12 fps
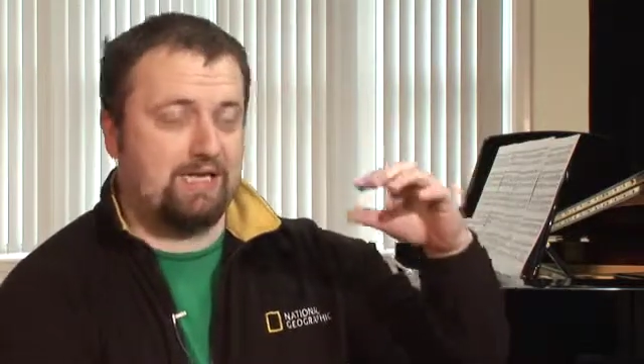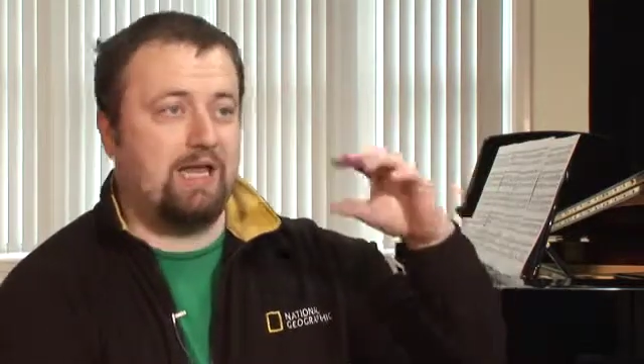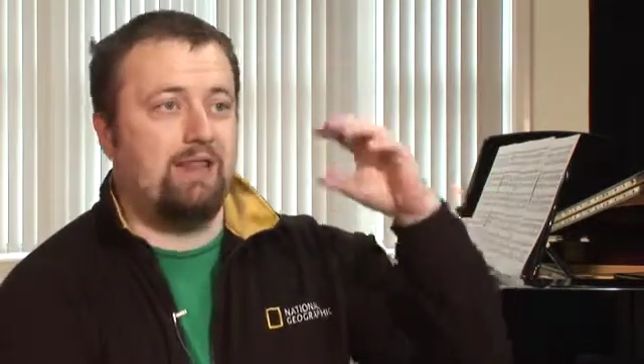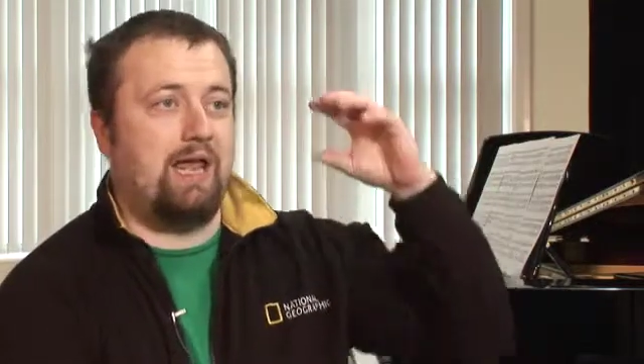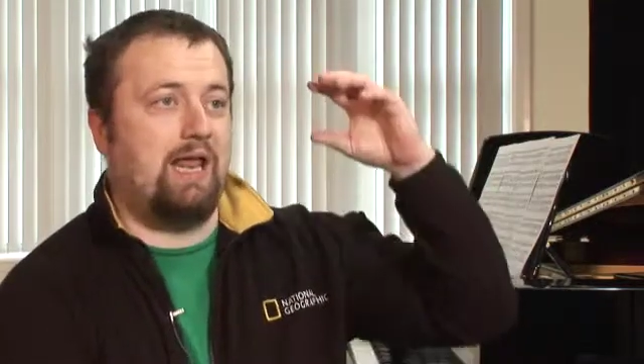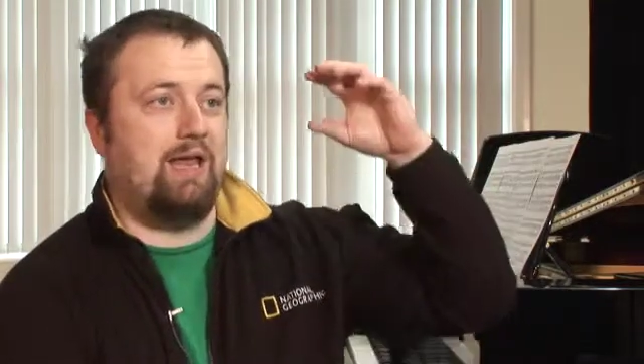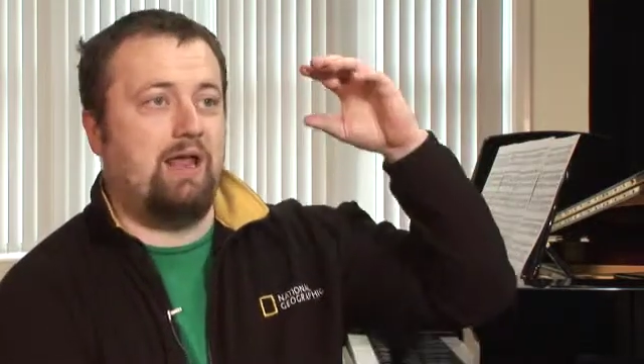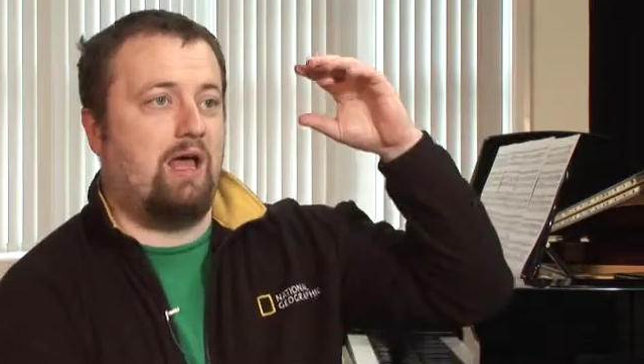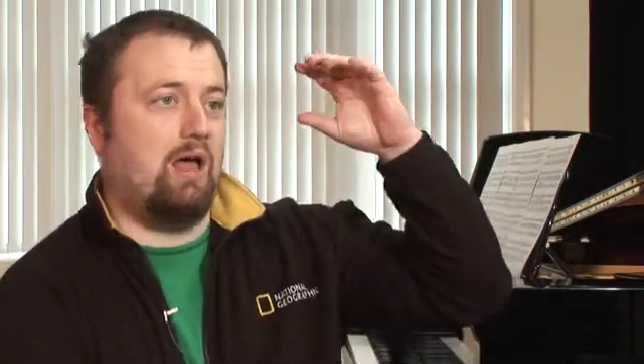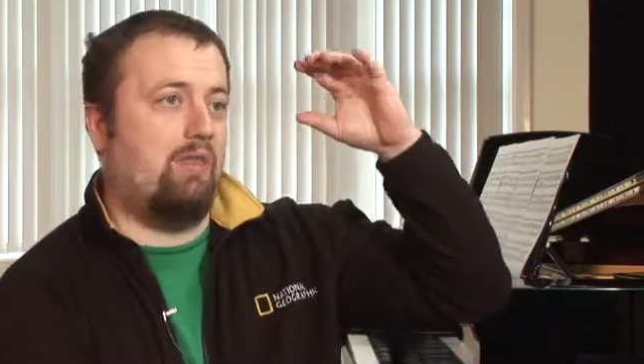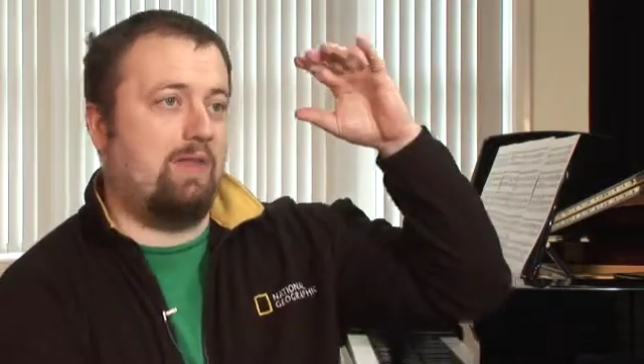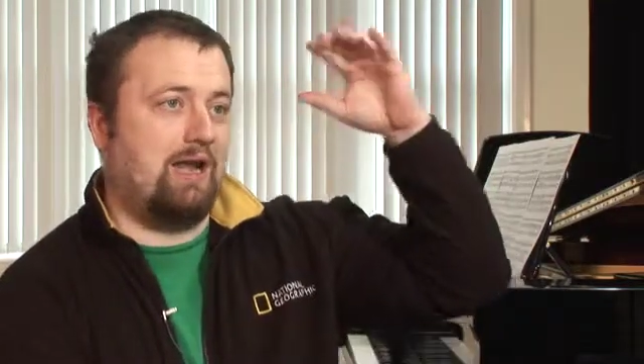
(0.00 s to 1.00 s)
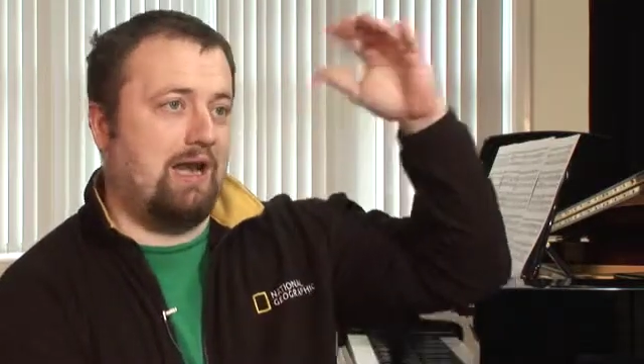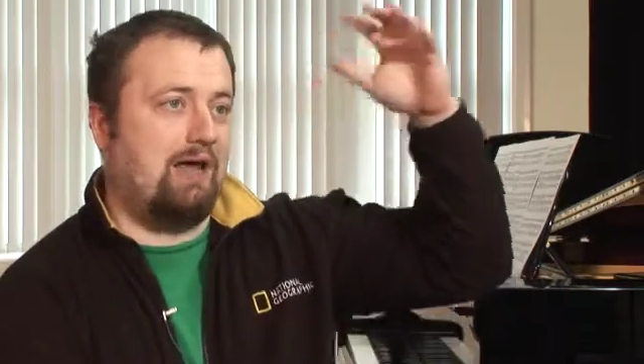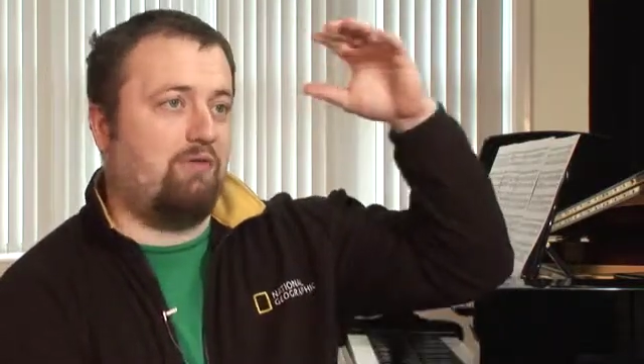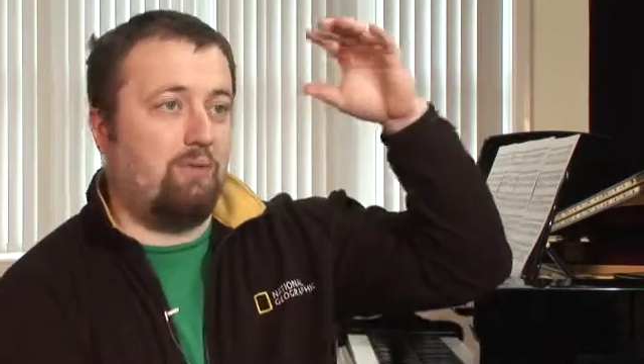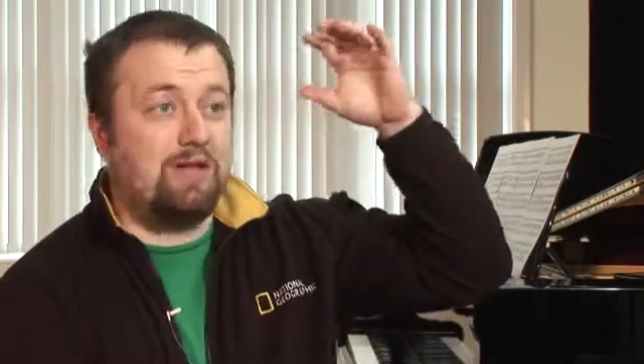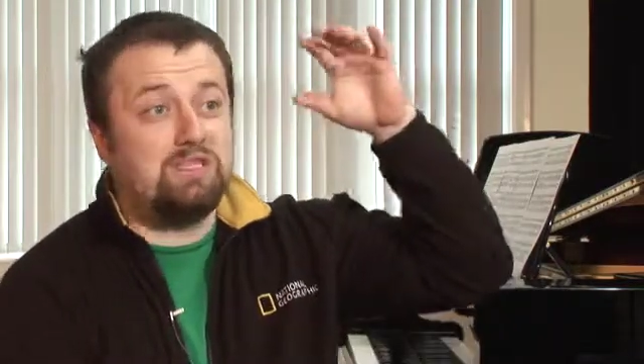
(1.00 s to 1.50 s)
and then a
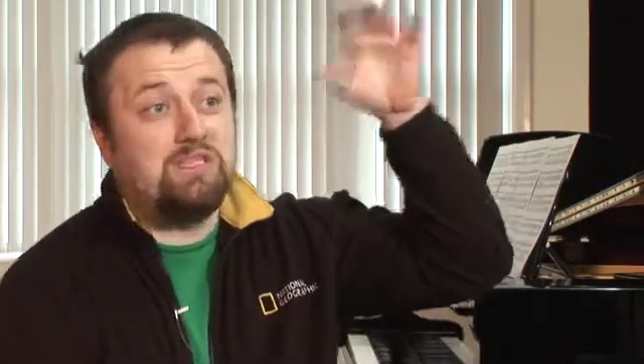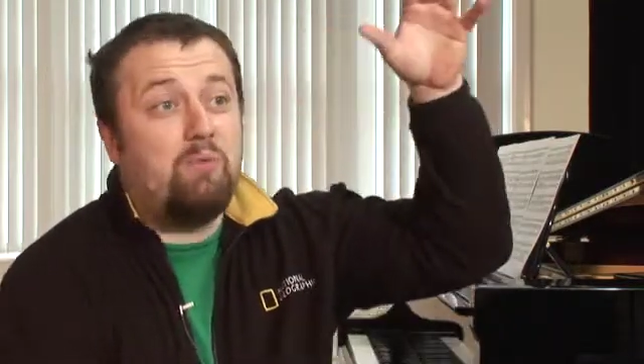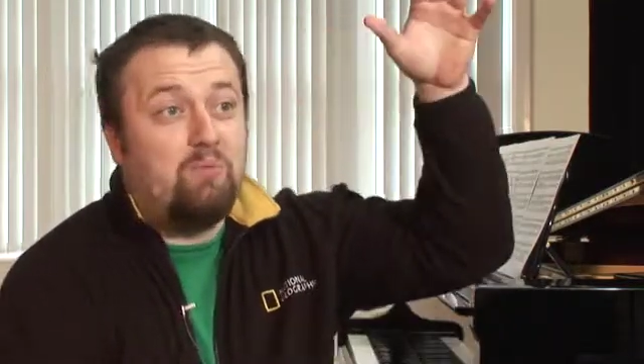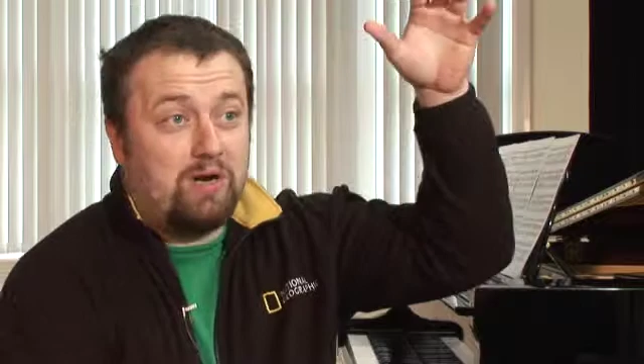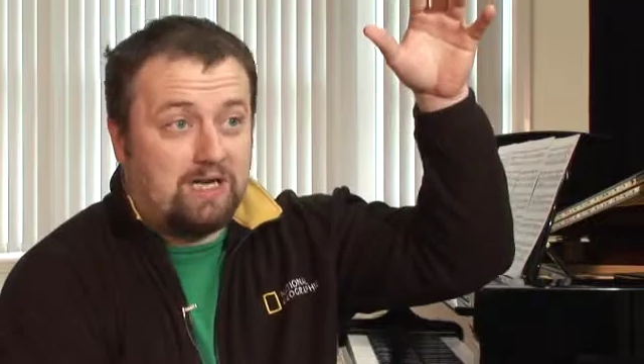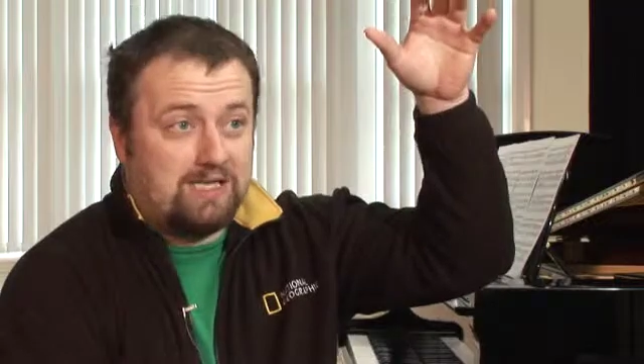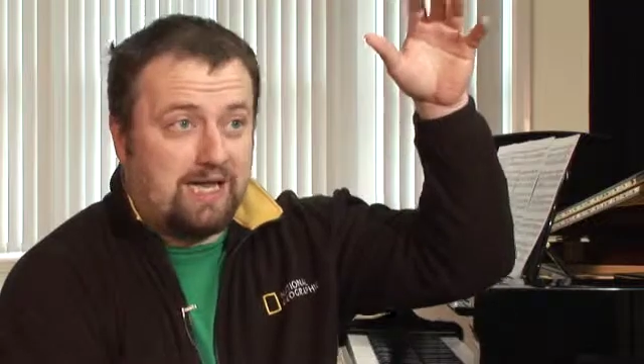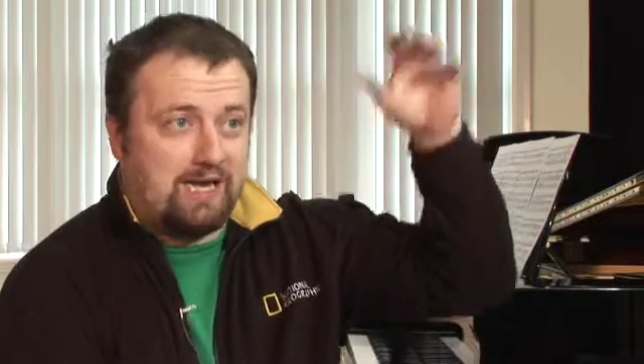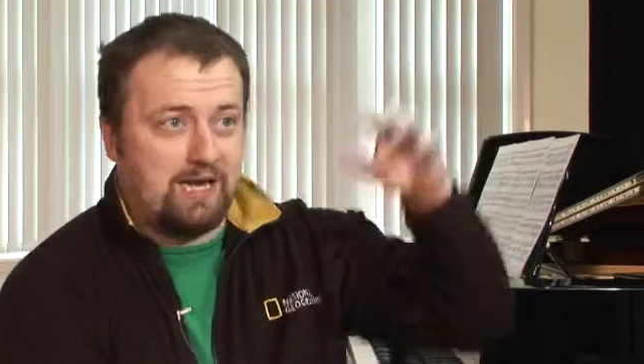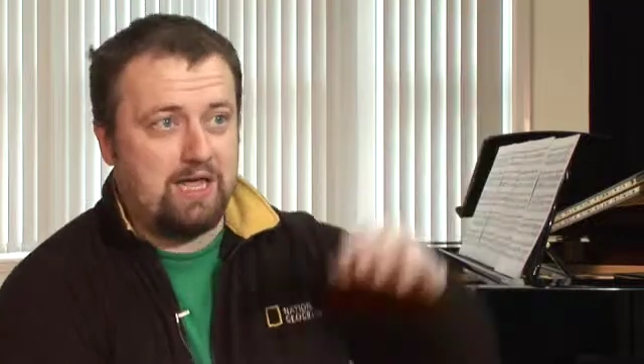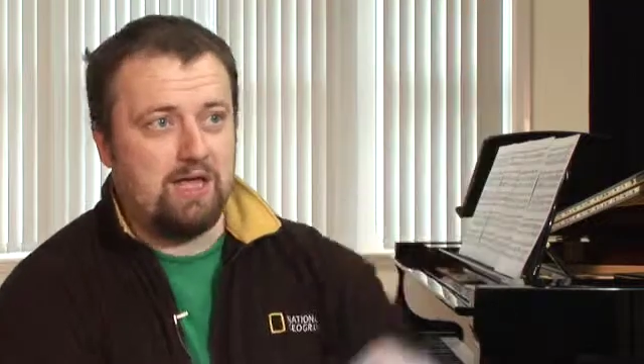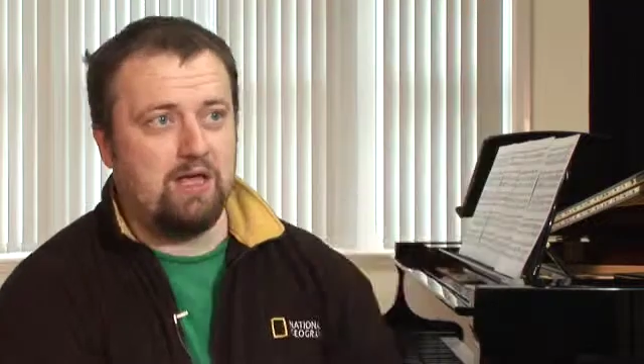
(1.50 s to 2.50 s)
level where some will attain it.